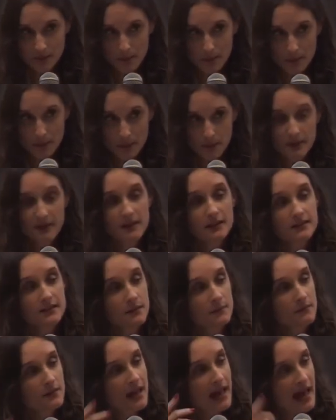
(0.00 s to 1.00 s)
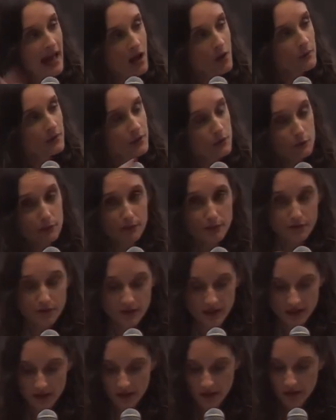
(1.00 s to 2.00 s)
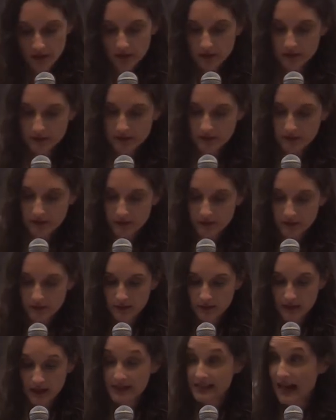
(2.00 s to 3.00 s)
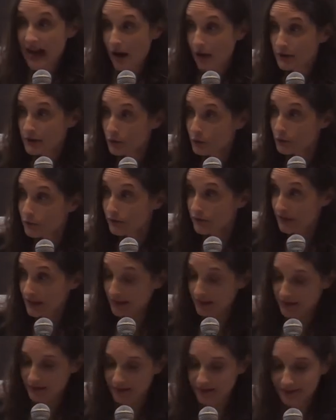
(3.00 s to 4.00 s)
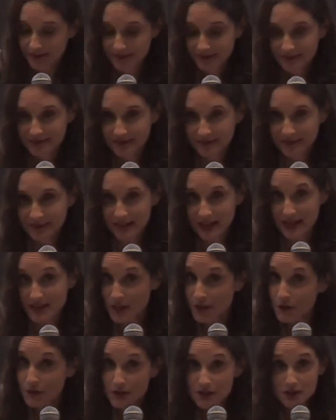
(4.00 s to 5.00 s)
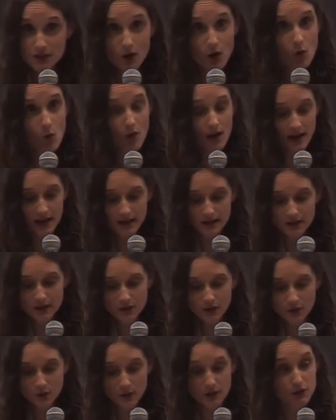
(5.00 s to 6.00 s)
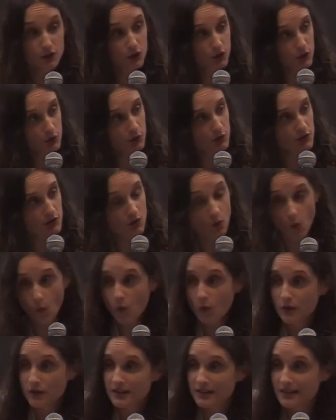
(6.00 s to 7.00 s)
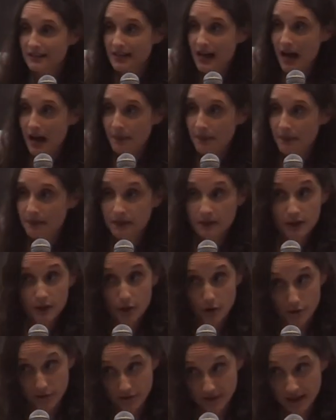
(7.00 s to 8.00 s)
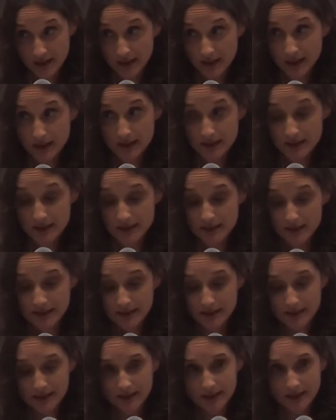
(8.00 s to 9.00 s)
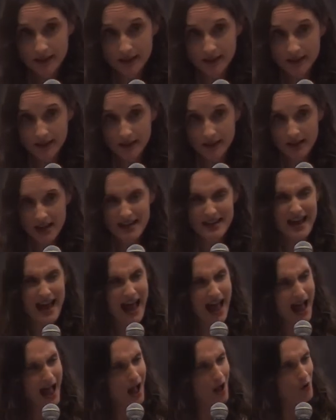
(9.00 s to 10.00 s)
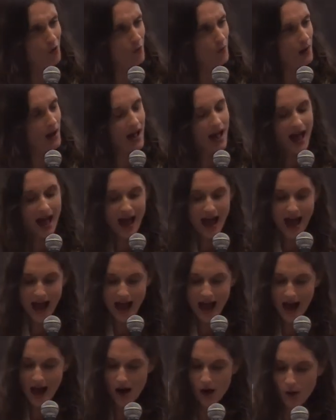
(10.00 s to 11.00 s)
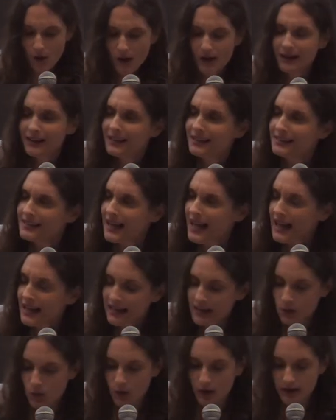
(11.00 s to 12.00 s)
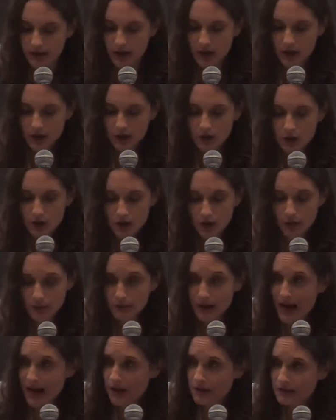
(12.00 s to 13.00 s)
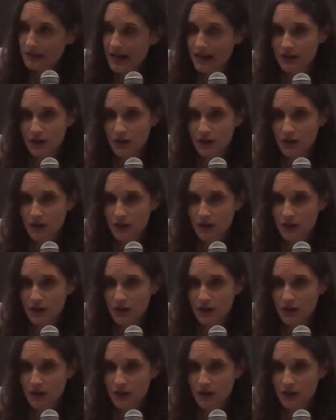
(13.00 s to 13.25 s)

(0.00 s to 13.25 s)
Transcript: Because how you feel is how you feel. And there is no way to induce or stop your feelings. And how, how can anyone look around at the